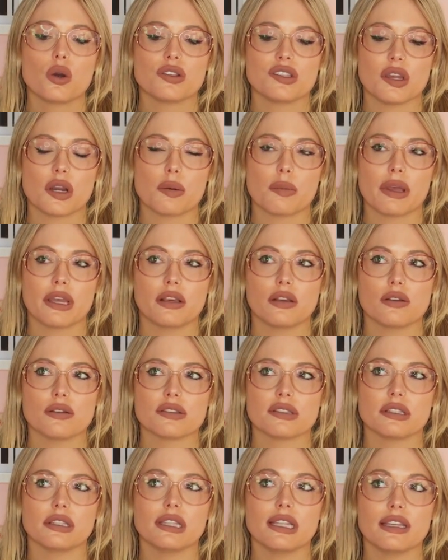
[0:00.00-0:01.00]
Sarah
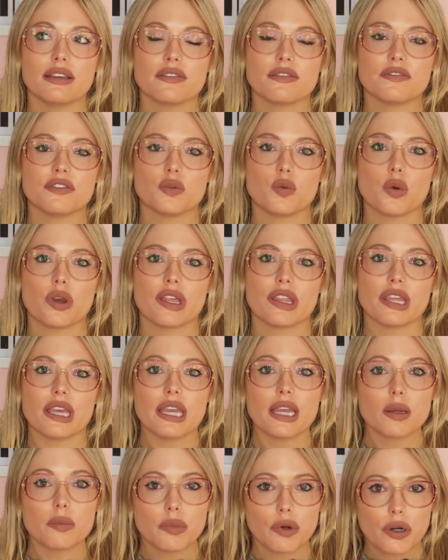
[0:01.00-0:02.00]
Michaels lived with
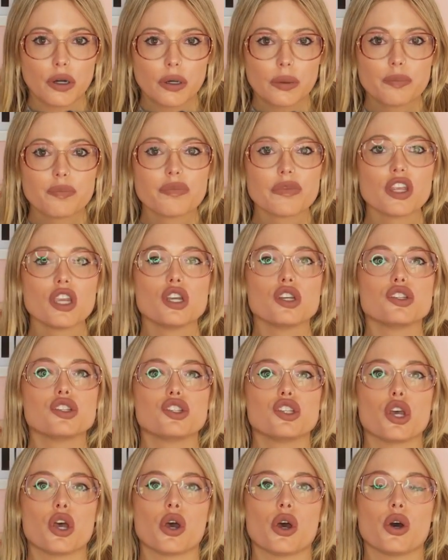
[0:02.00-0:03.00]
Amber.
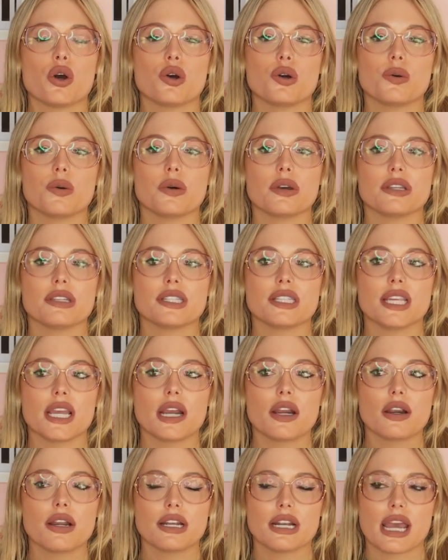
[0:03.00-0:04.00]
So
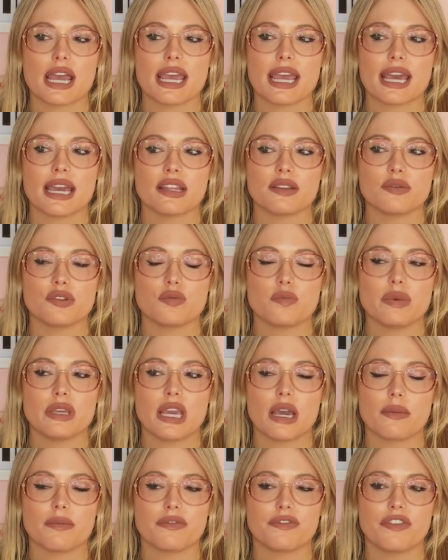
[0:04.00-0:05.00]
Sarah and I had
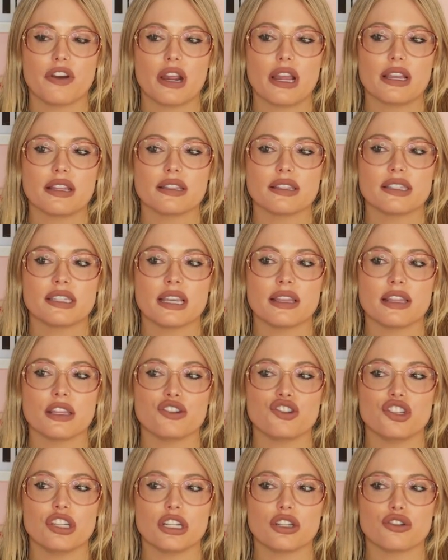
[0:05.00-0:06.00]
become friends, and
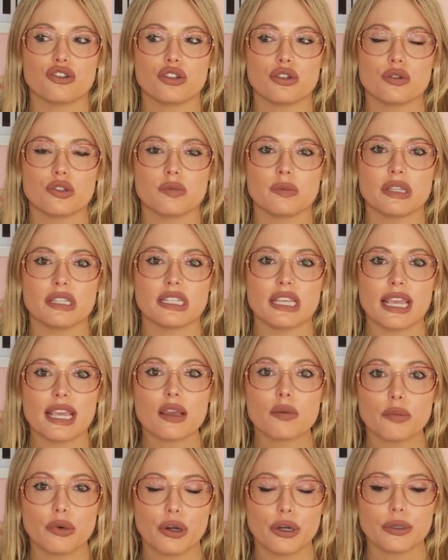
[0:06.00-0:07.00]
then she'd introduced me to
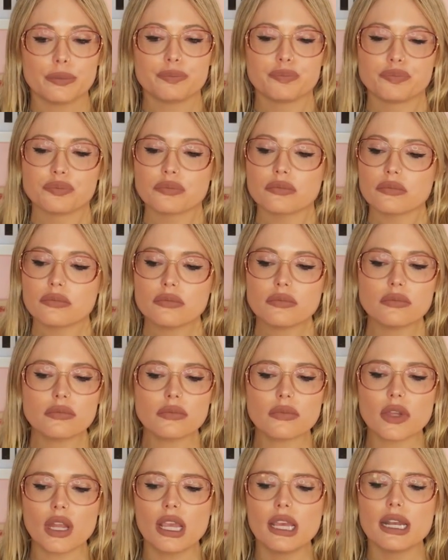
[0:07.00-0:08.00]
Amber.
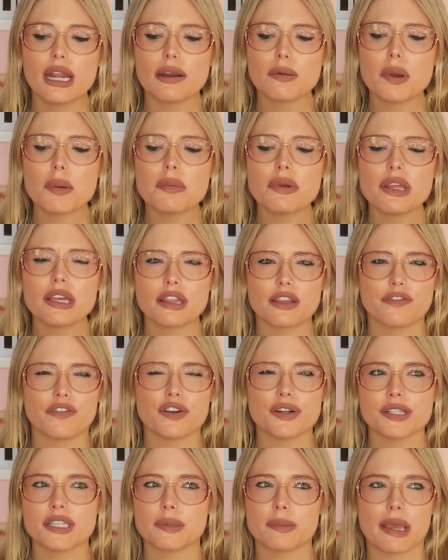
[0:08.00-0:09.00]
And I remember like the
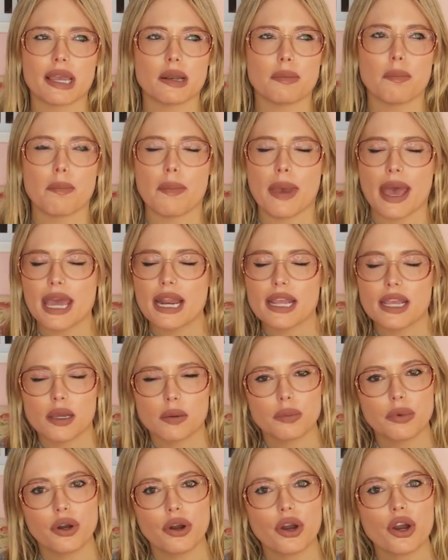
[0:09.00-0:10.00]
first time I met
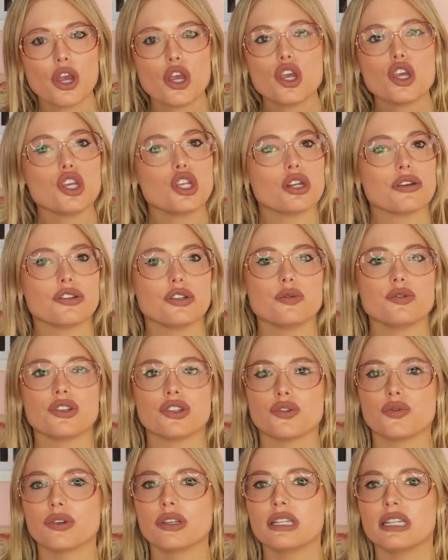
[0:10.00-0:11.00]
Amber, she was
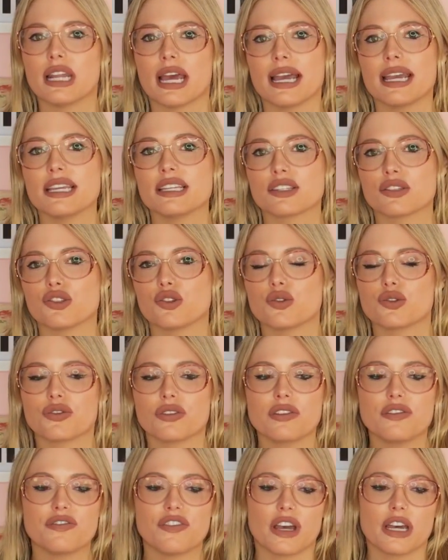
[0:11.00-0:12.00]
just really nice and she was
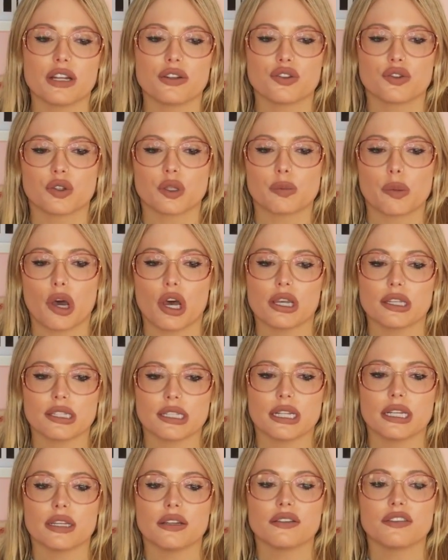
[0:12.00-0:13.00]
really fun and she was really
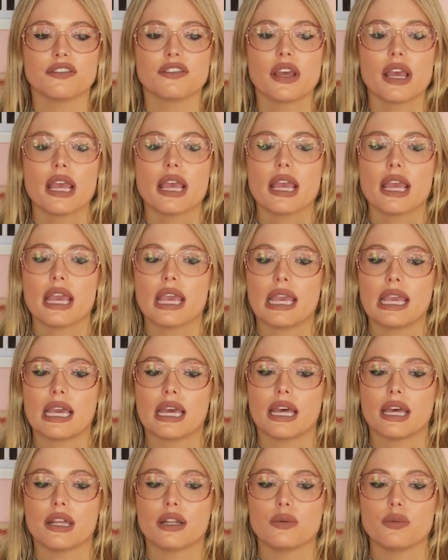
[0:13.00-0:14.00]
positive.
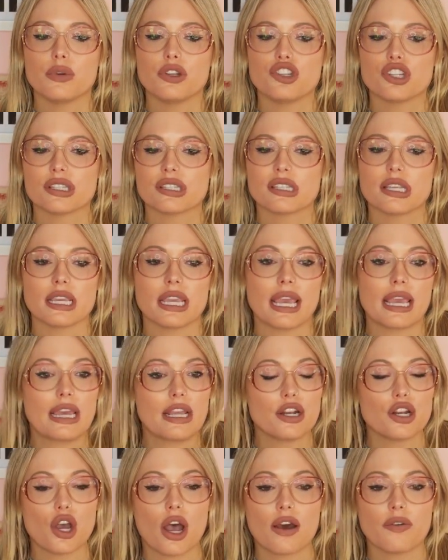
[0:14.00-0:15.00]
And we just like
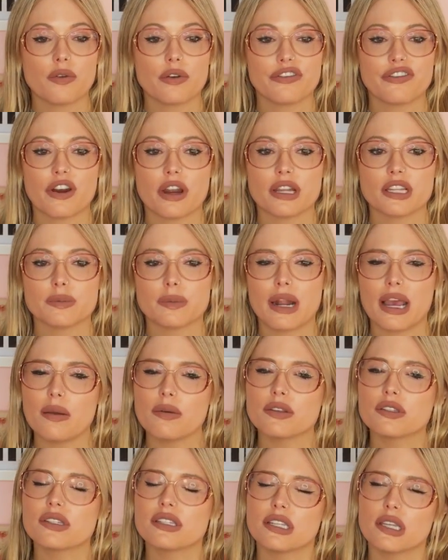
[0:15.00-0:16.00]
hit it off. We were friends, but I
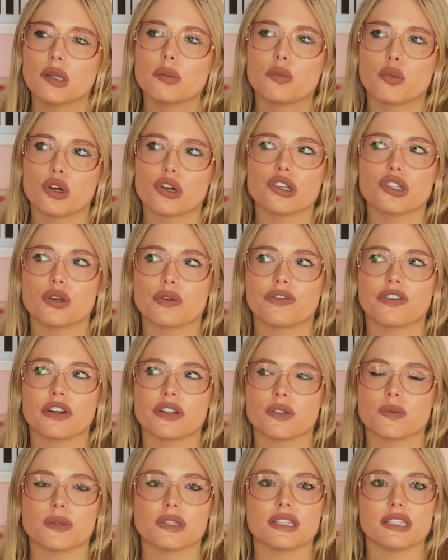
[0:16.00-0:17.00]
was still more so
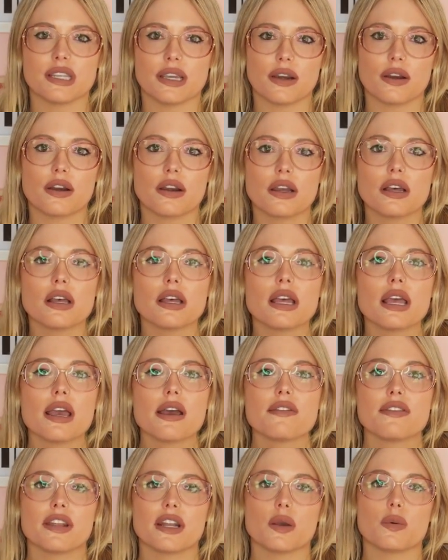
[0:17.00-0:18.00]
friends with Sarah
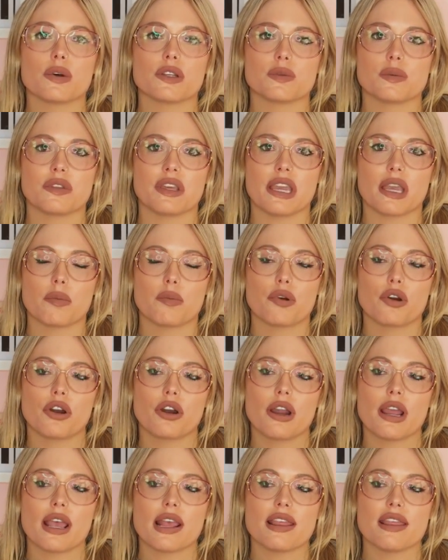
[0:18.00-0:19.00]
than I was with
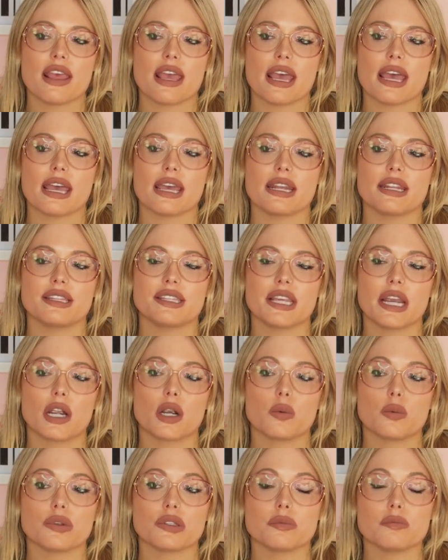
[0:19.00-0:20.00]
Amber. And then
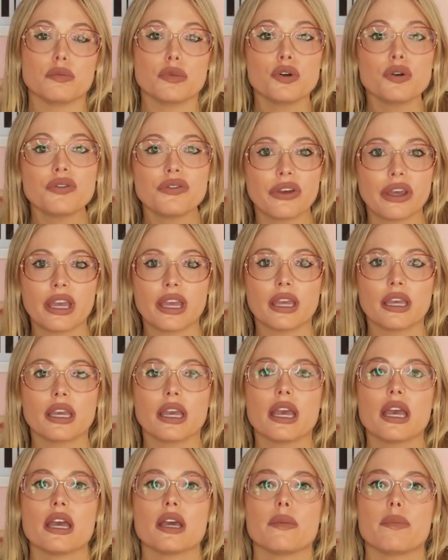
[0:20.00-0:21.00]
Sarah was
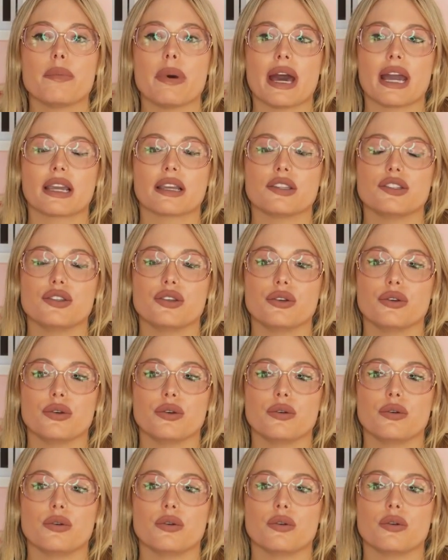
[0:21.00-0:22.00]
moving back
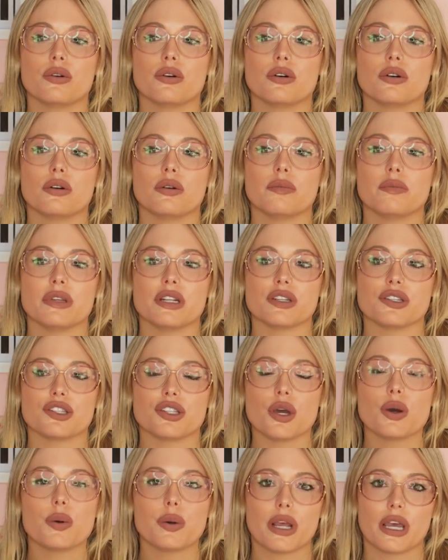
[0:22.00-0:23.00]
to
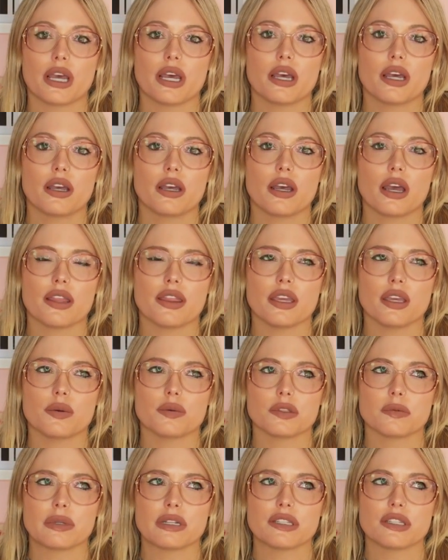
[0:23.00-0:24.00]
Minnesota. I think it
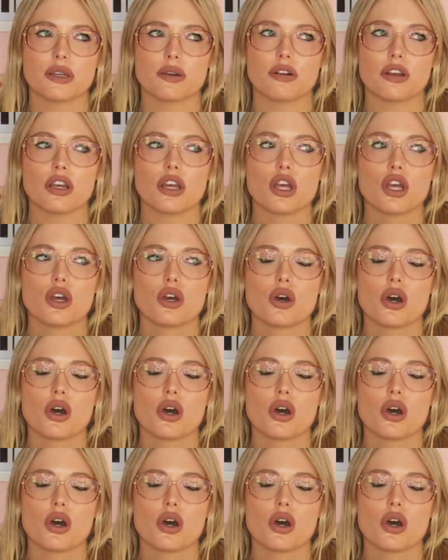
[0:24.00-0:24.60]
was Minnesota.